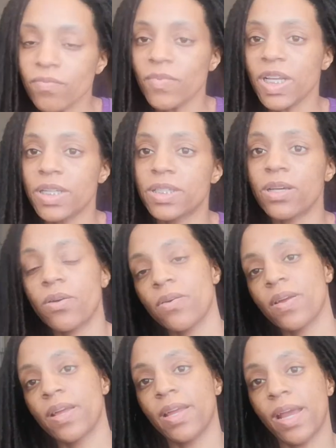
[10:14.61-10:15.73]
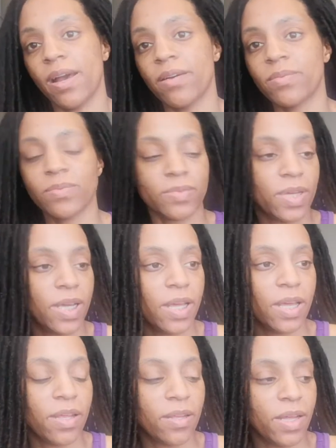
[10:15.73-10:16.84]
So yeah,
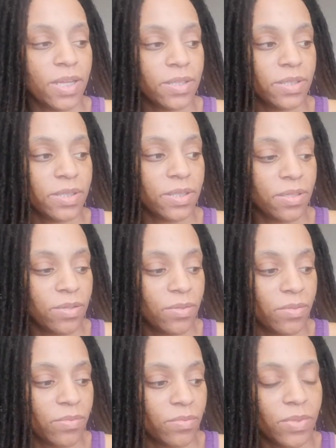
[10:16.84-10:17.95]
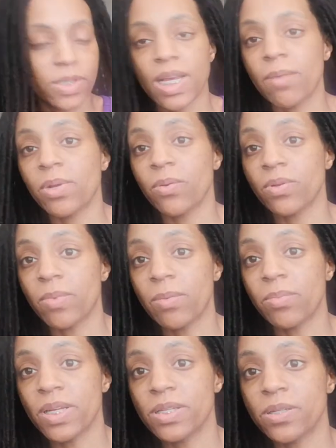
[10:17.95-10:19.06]
that's what's happening with my
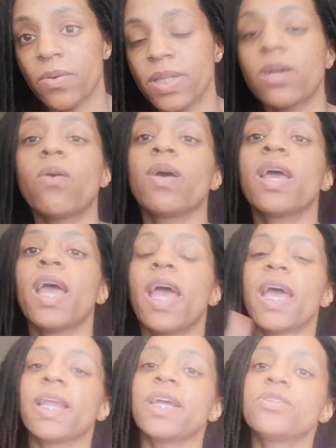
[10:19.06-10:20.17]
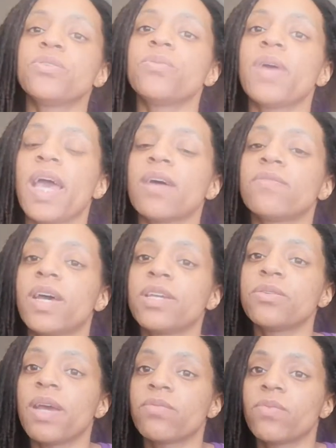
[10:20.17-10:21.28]
PCOS. Oh, and I do have I
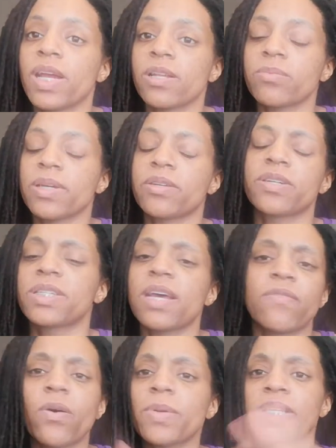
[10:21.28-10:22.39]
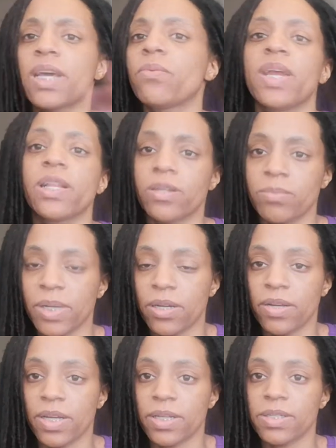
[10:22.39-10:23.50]
do have regular periods. I've always had regular
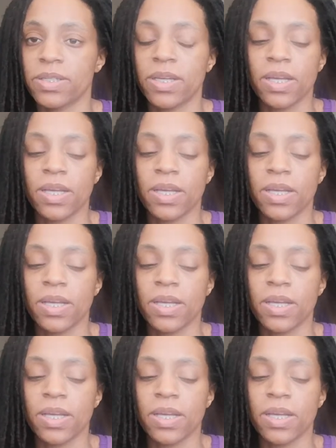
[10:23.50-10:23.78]
periods.